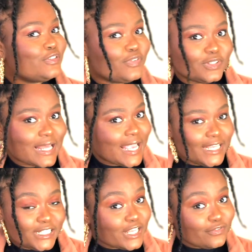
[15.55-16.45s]
fail that
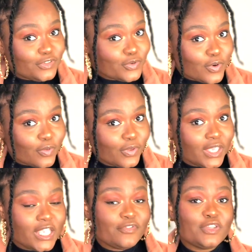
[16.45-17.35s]
interview
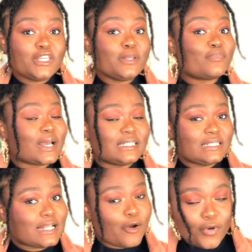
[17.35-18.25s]
if you didn't practice
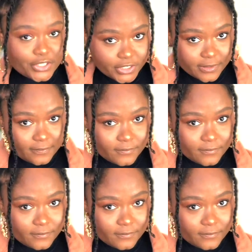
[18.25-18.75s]
that question.